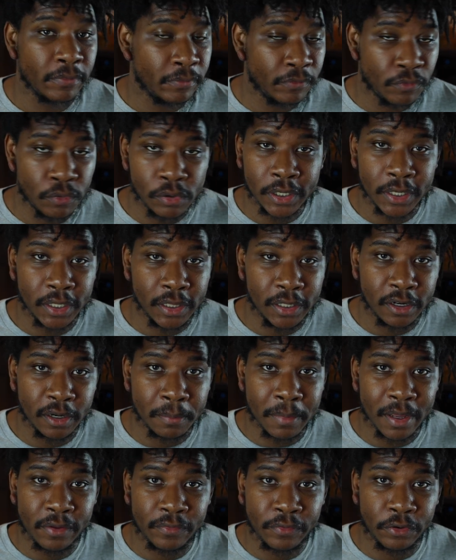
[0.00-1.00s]
full and clear
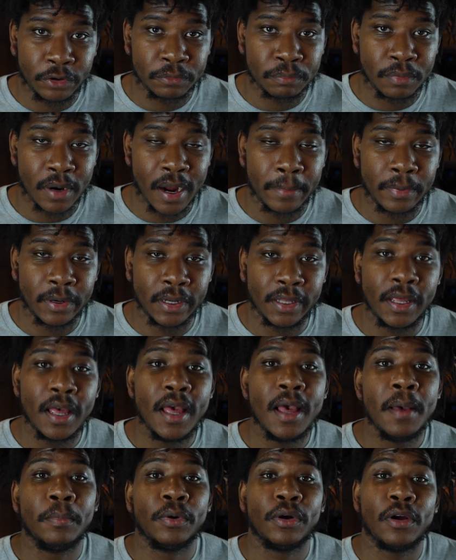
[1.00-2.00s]
by the first property,
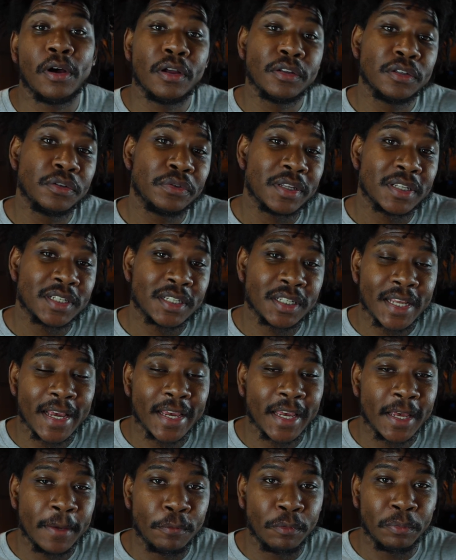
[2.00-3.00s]
but also the
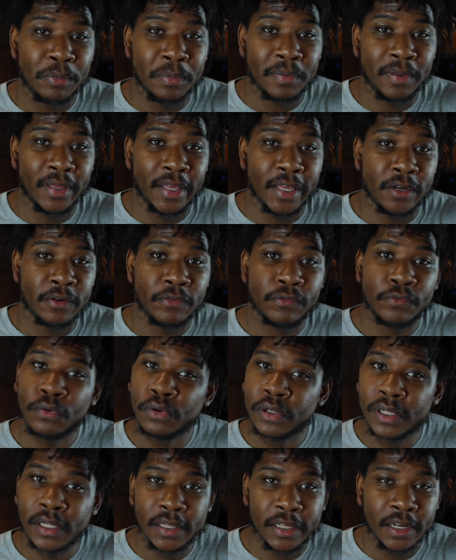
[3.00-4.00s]
second will be paid
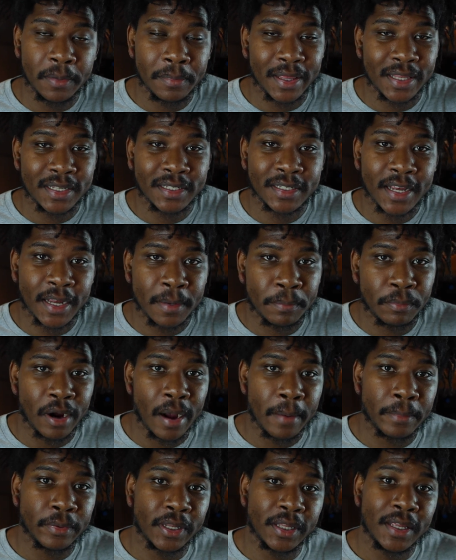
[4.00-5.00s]
full and clear by the second
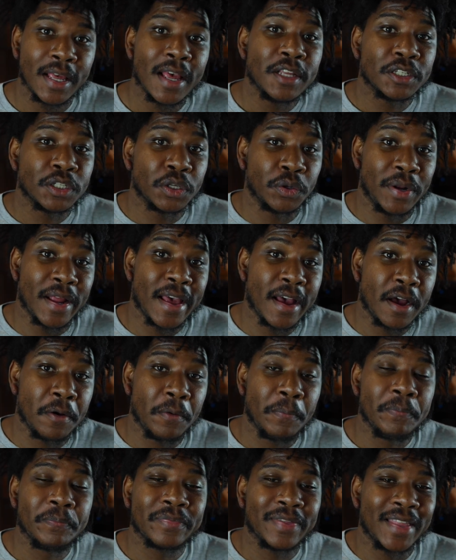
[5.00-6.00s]
property. So
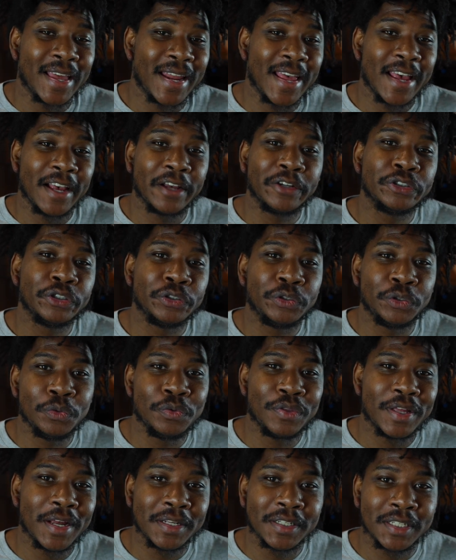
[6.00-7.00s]
now that extra
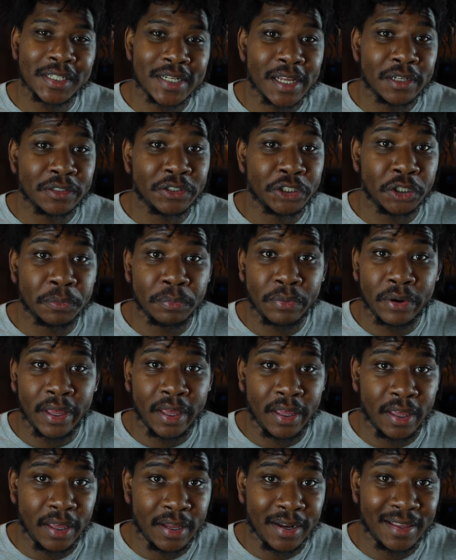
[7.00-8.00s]
$2,000 that you're
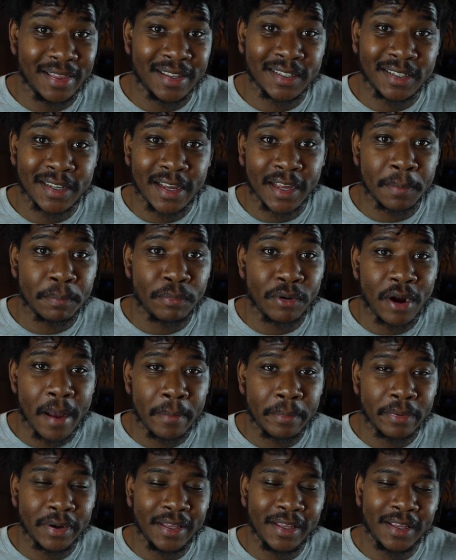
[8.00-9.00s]
bringing in the second
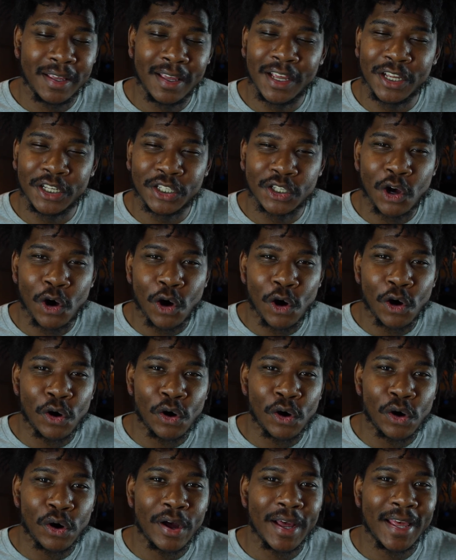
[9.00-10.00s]
property is
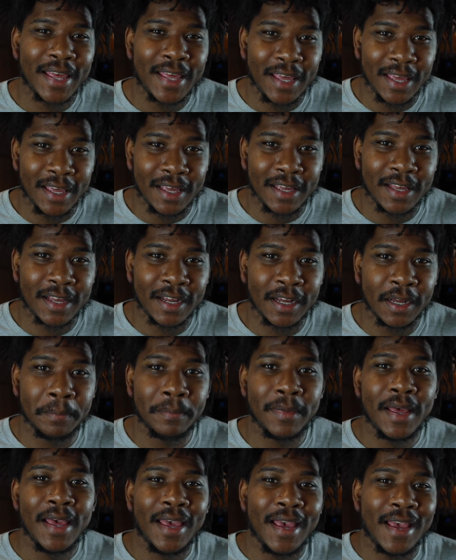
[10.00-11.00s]
all
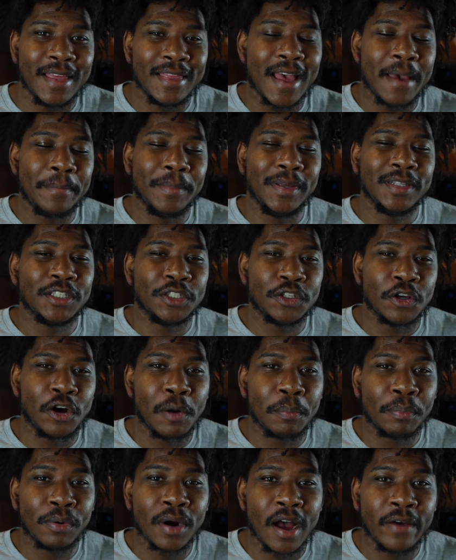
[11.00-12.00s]
income, and that means it's
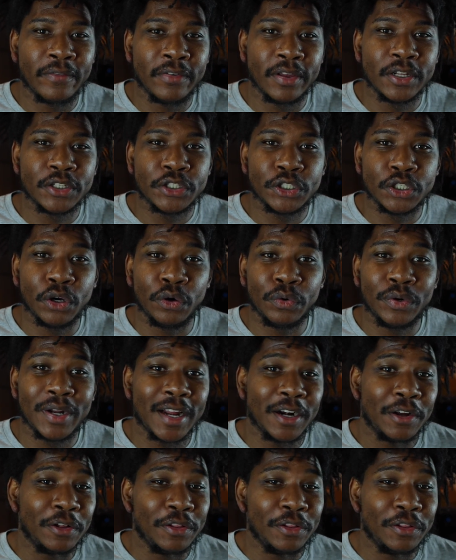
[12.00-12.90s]
all profit. So not